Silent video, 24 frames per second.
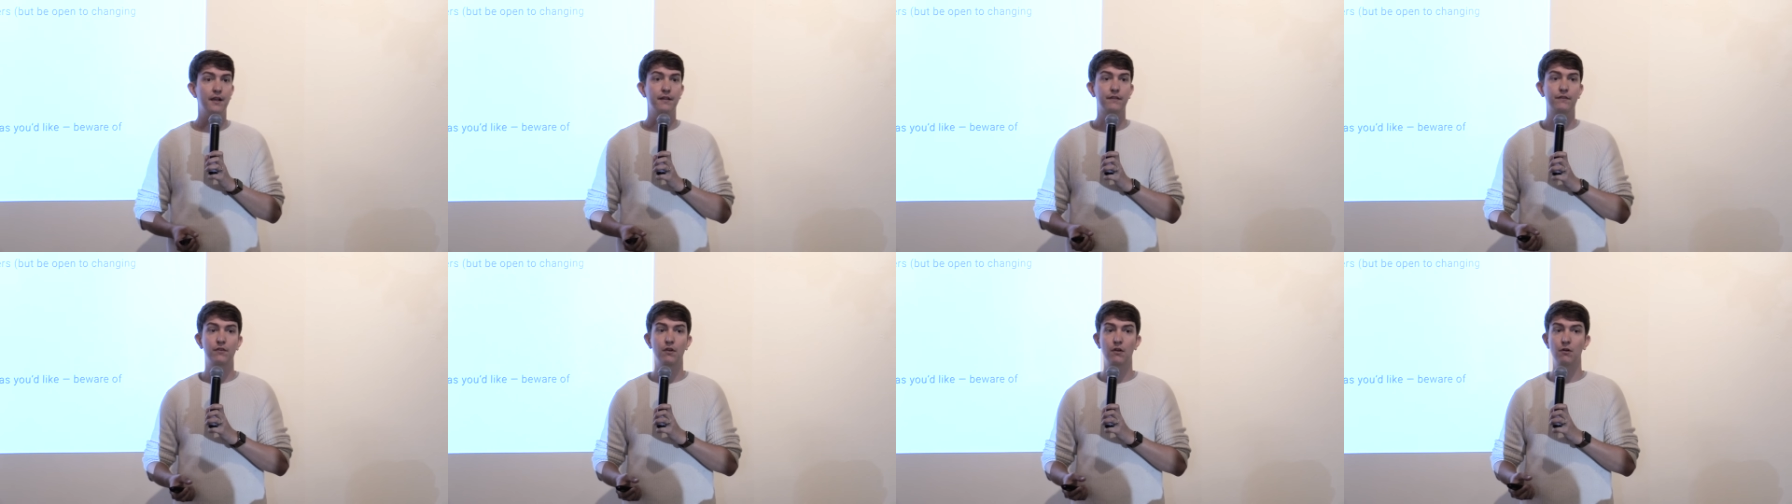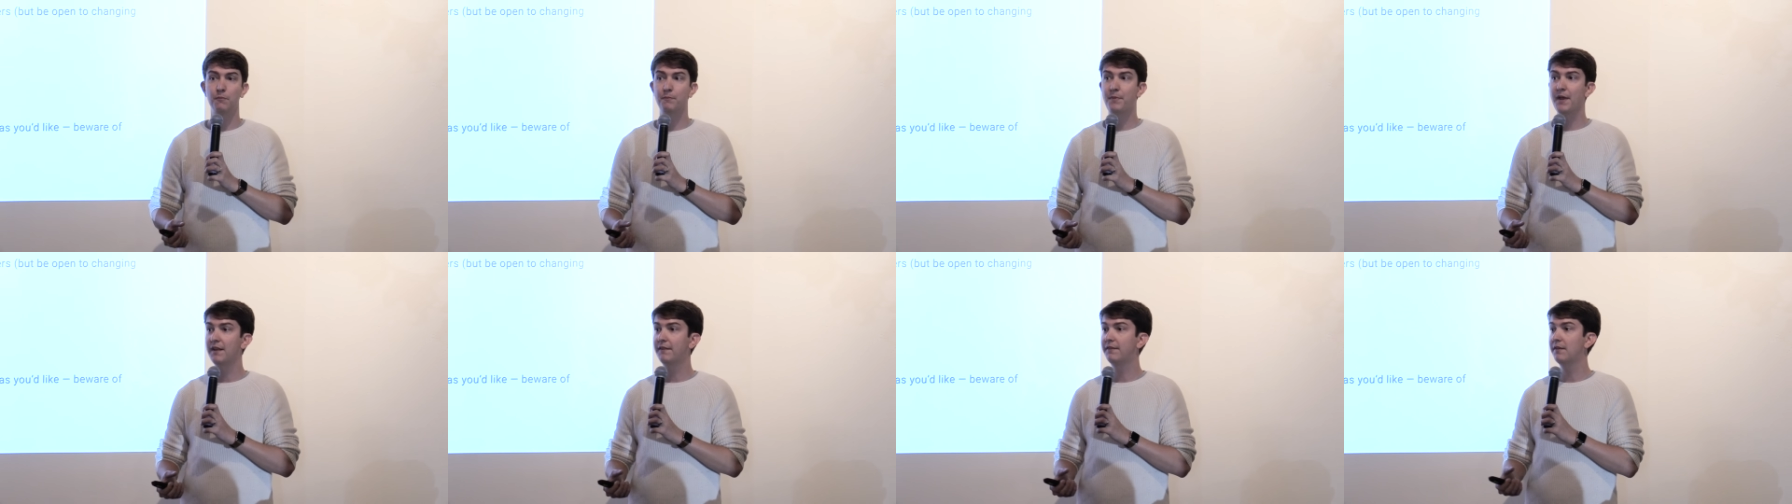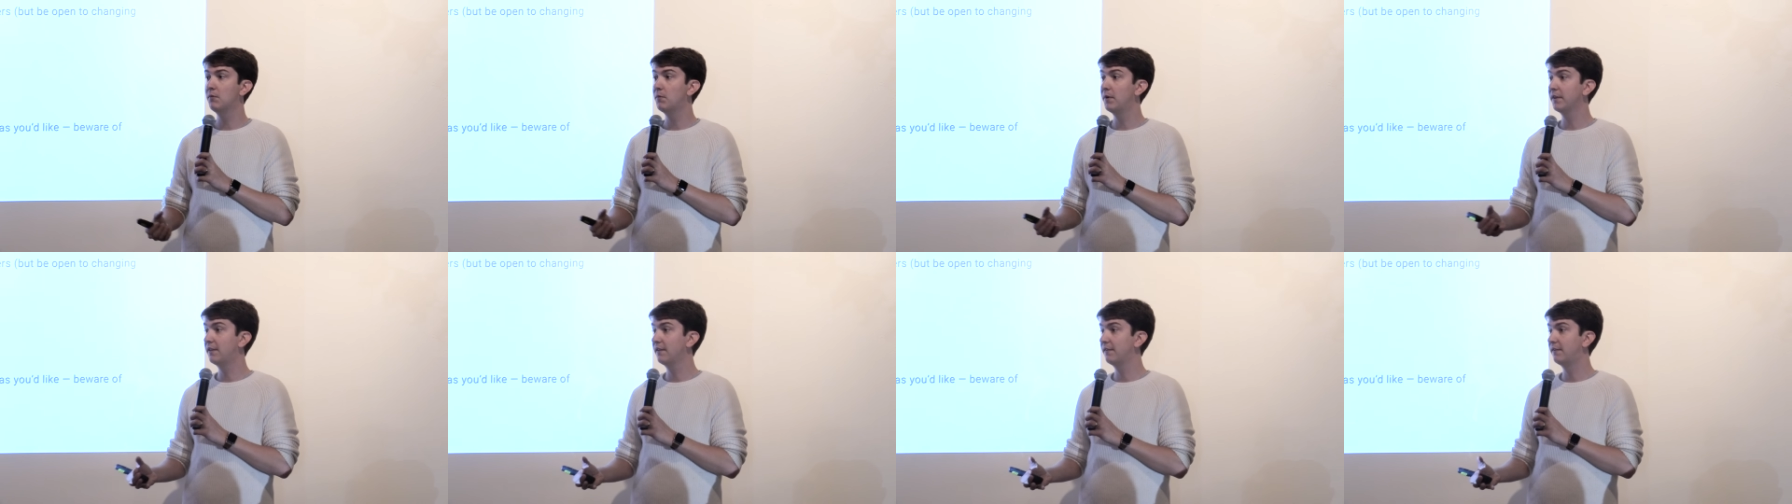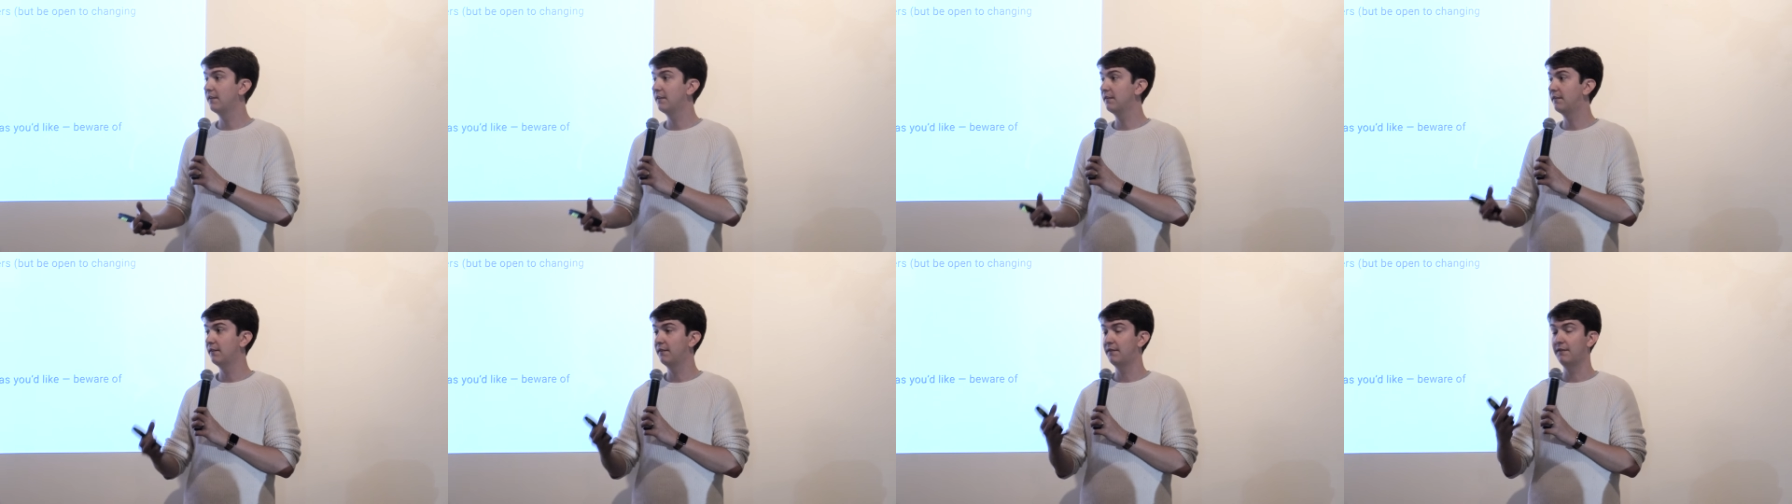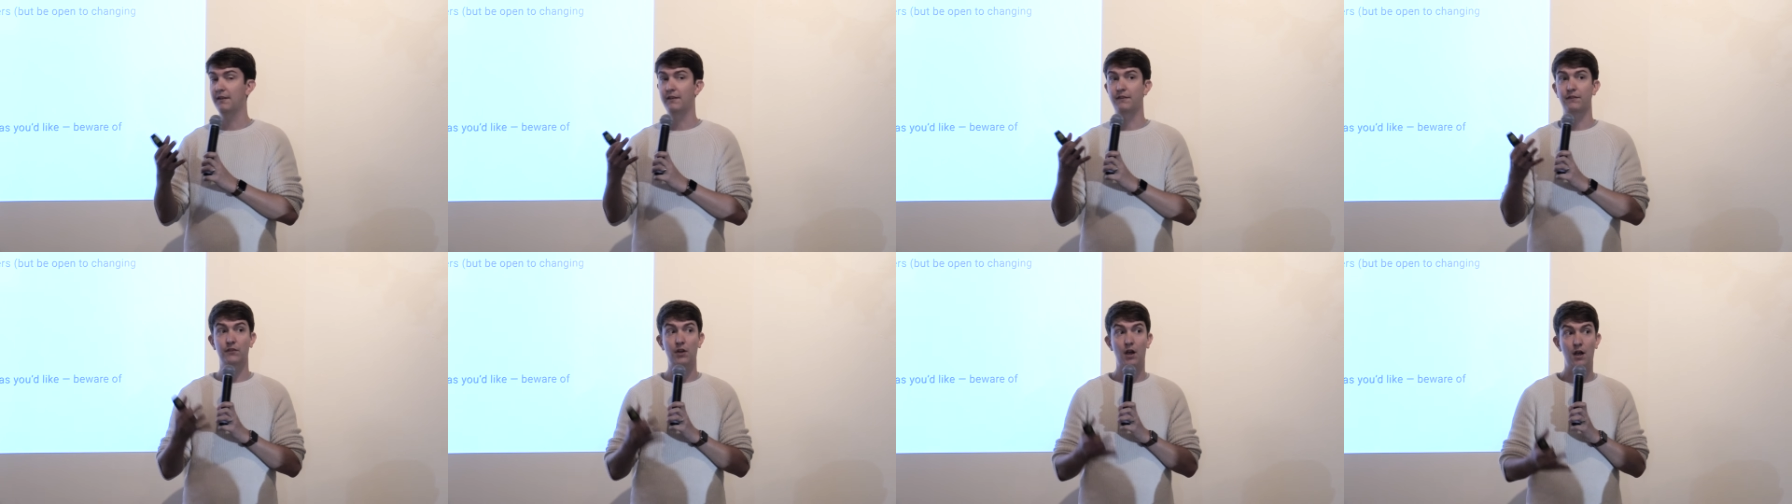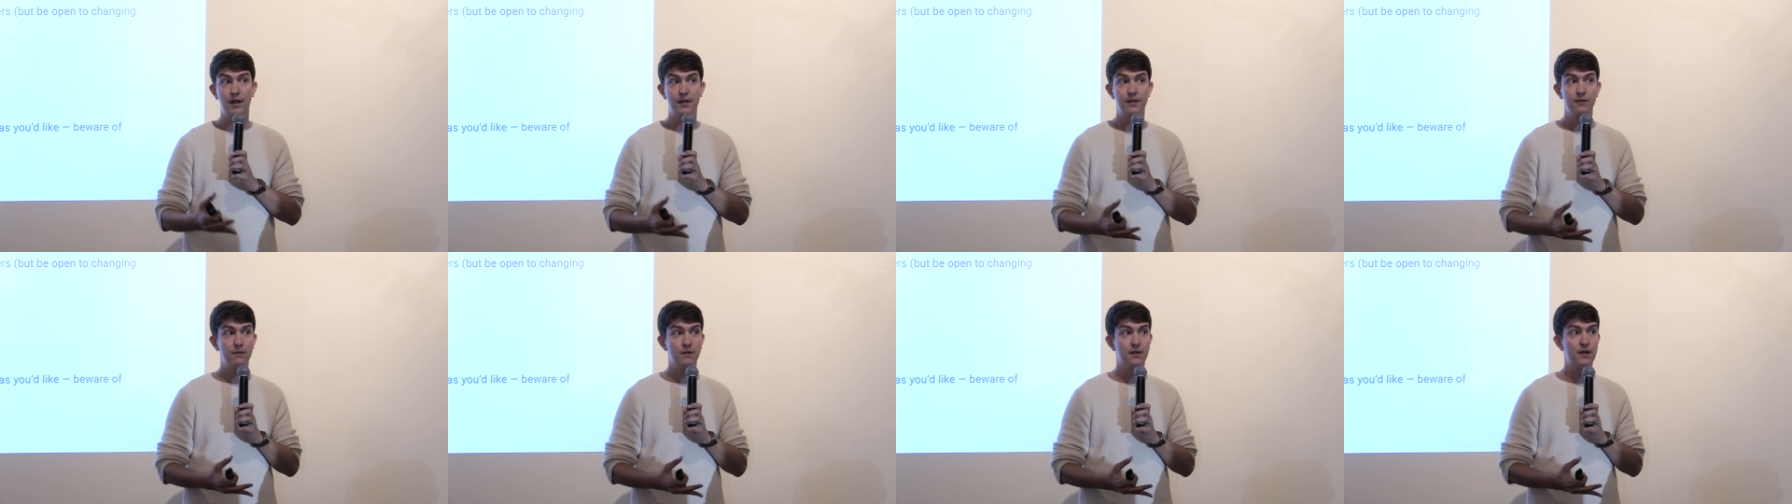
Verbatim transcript: So basically what this is it's talking to